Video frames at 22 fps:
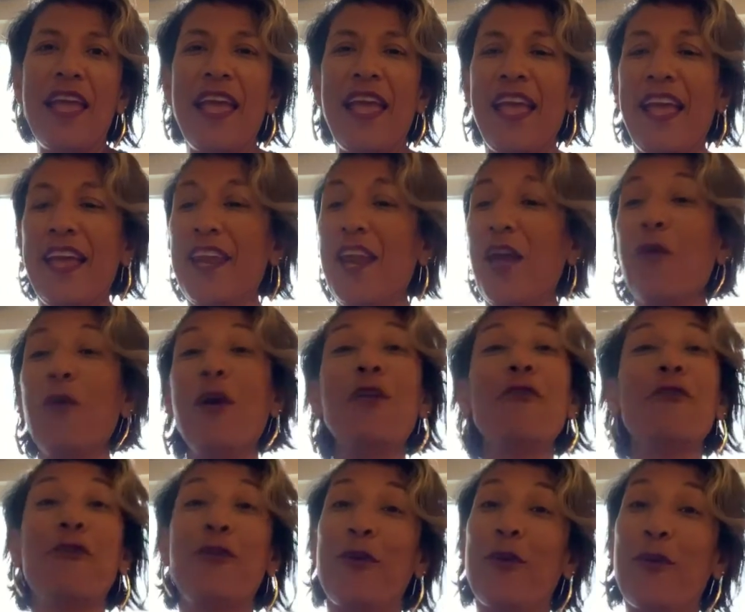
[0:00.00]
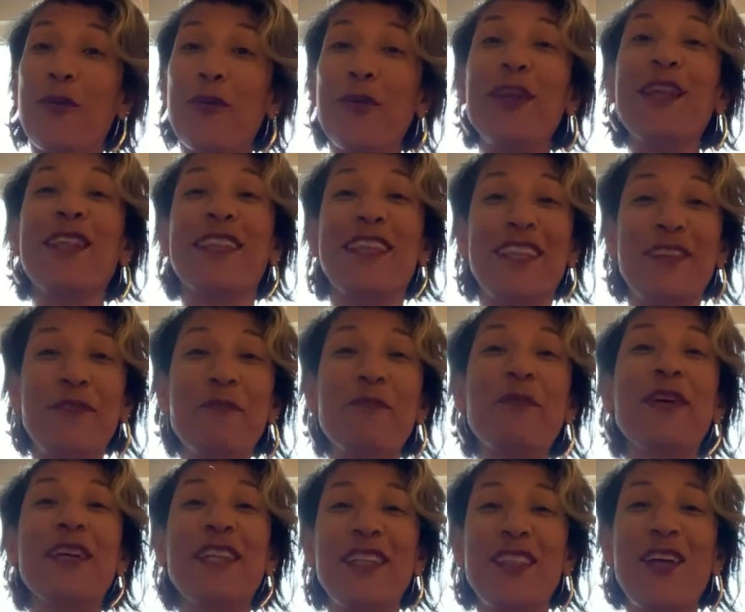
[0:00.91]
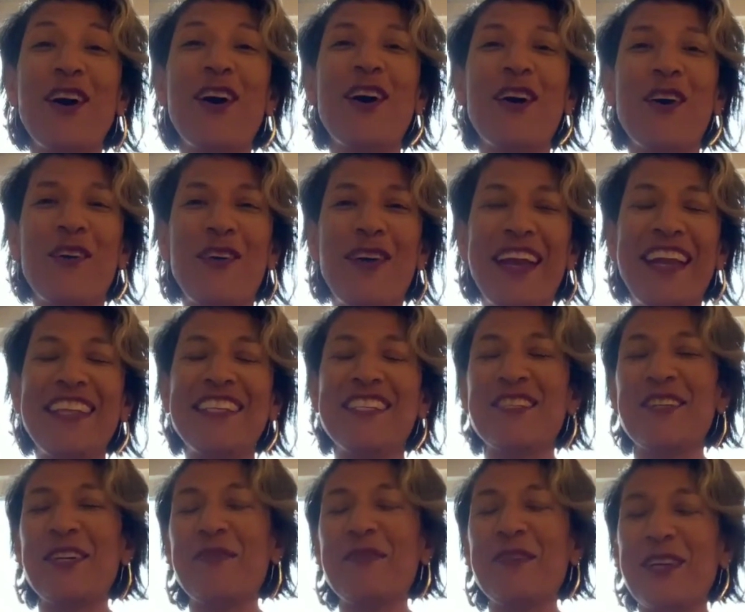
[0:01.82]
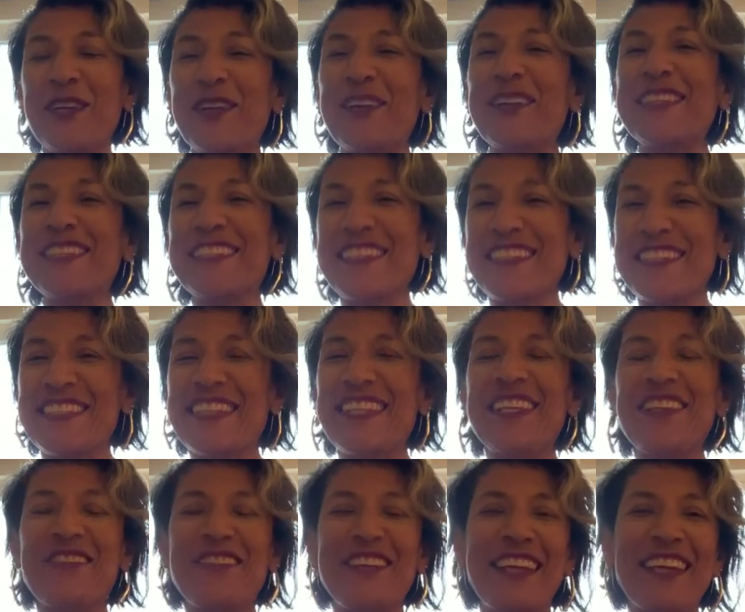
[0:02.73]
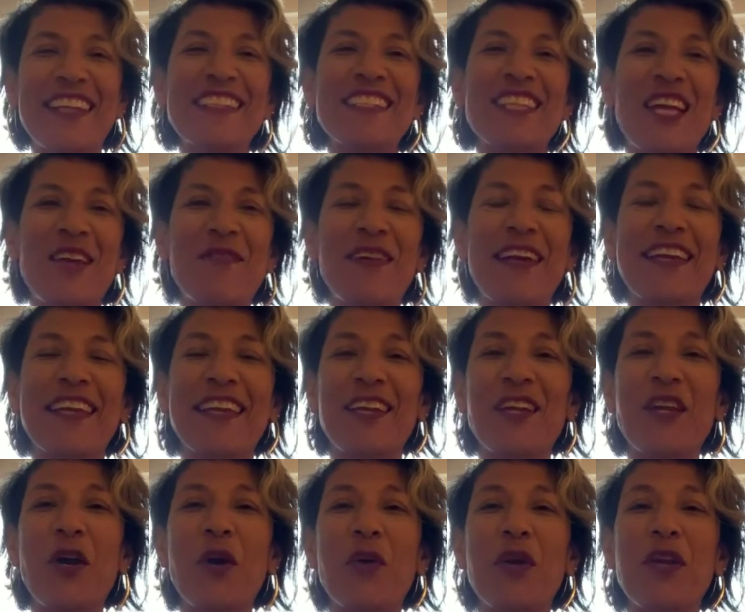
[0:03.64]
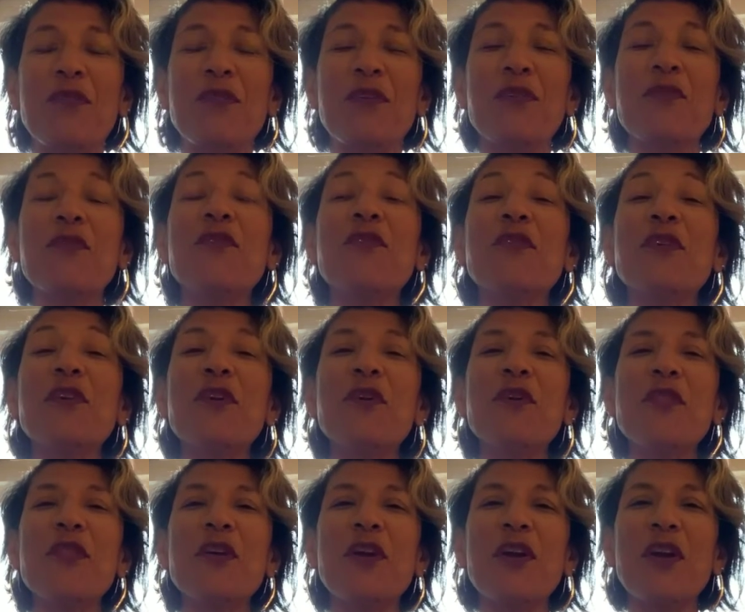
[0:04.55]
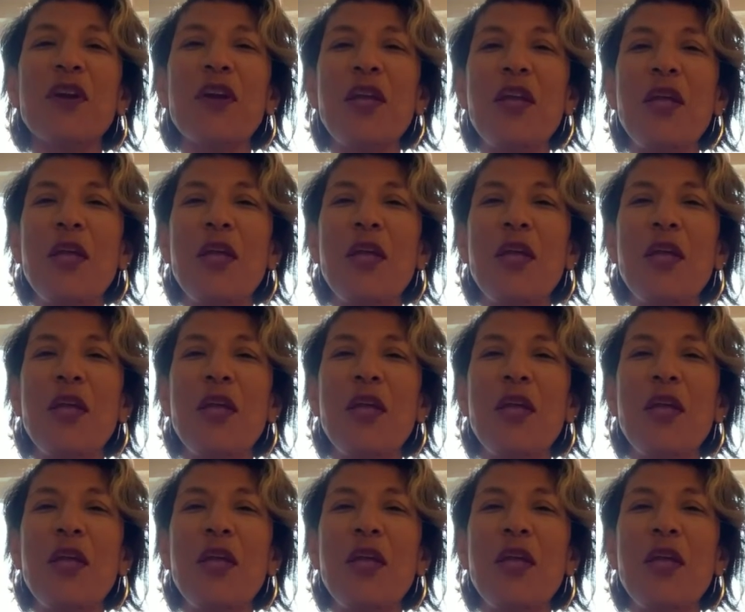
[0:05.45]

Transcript: And I went for a really pretty long way, so I'm curious to see if next time I can go even further.